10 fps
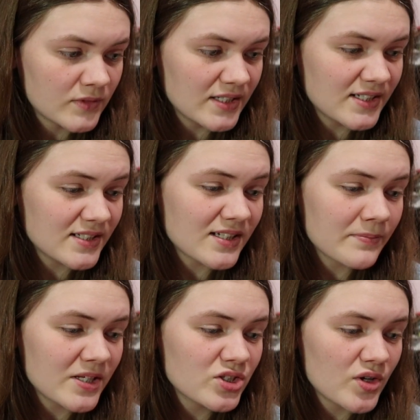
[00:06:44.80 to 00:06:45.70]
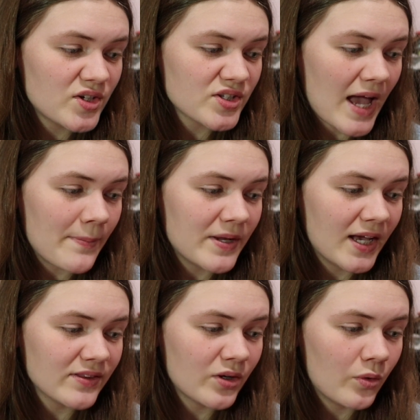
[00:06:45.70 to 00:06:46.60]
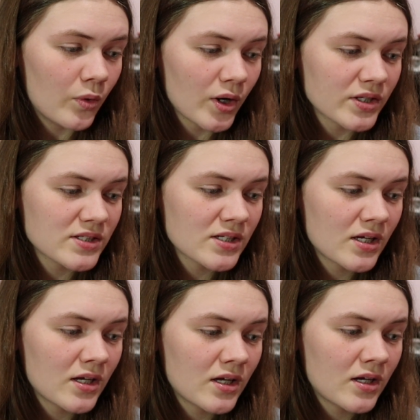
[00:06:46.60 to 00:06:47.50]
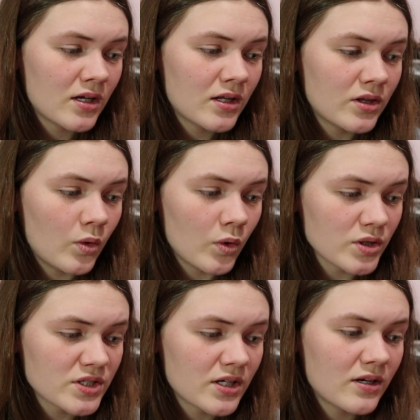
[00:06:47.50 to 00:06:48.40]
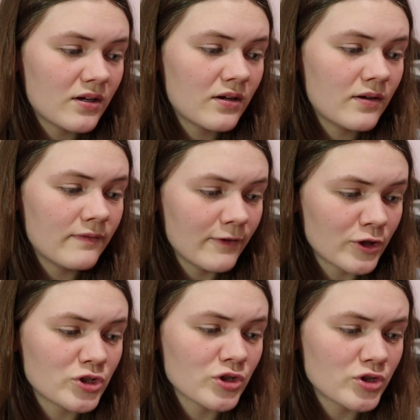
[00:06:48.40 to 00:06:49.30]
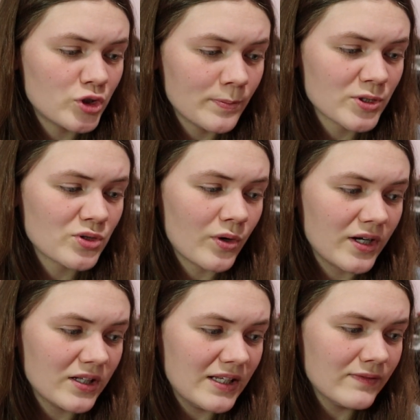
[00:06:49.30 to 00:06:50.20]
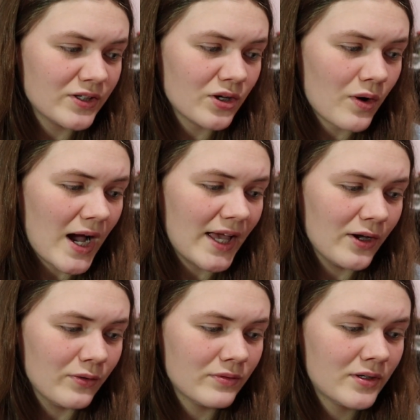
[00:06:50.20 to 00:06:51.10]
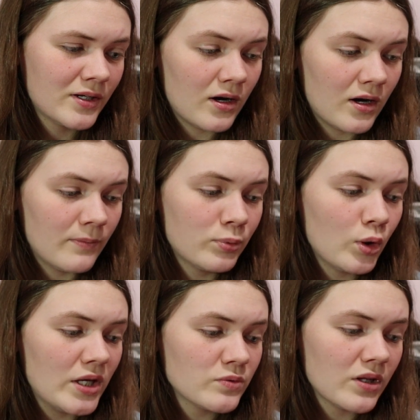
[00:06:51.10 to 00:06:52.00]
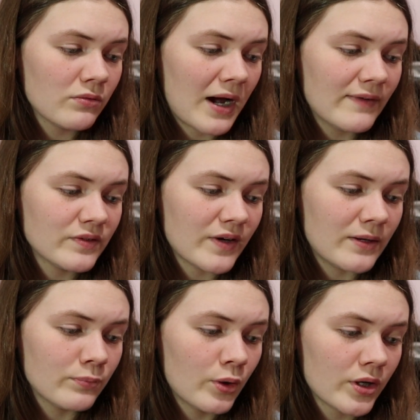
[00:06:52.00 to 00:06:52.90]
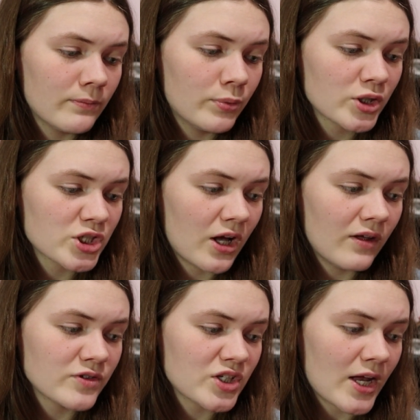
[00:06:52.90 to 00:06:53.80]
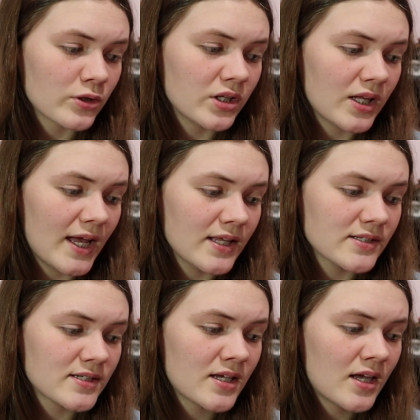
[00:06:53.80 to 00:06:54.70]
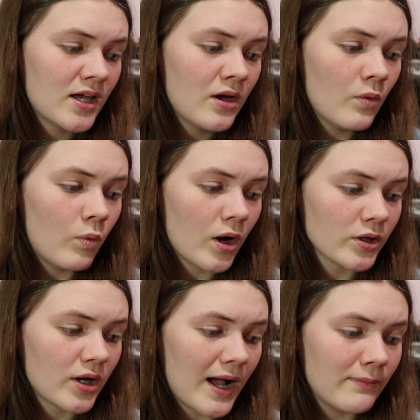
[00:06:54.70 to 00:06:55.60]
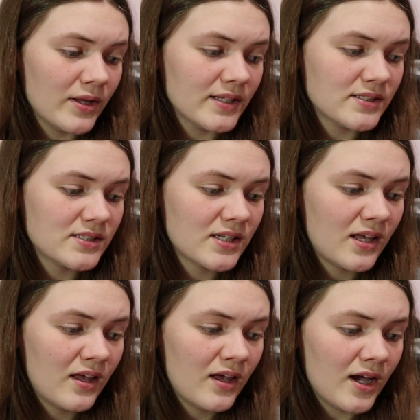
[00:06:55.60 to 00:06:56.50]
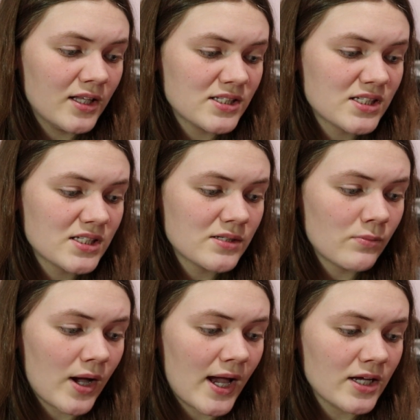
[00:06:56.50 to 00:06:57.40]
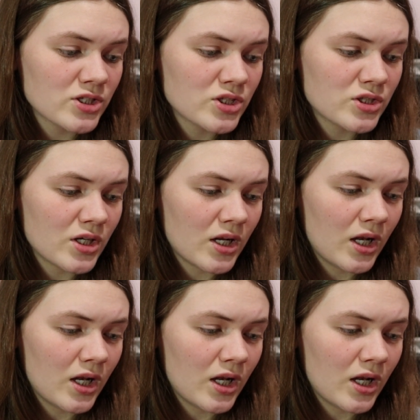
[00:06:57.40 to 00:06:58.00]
It says something strange is happening at the Orsk Furniture Superstore in Cleveland, Ohio. Employees will arrive to find broken bookshelves, shattered glands, water goblets, and smashed